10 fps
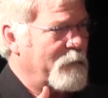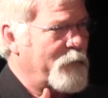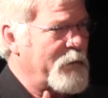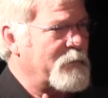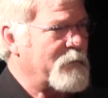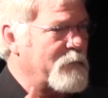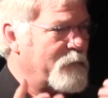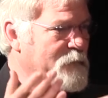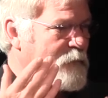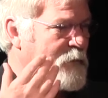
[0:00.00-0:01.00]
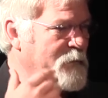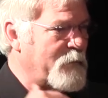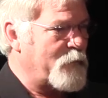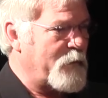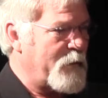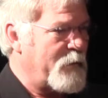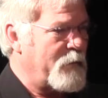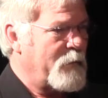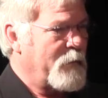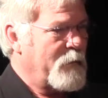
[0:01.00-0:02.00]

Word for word: pieces of the strategic plan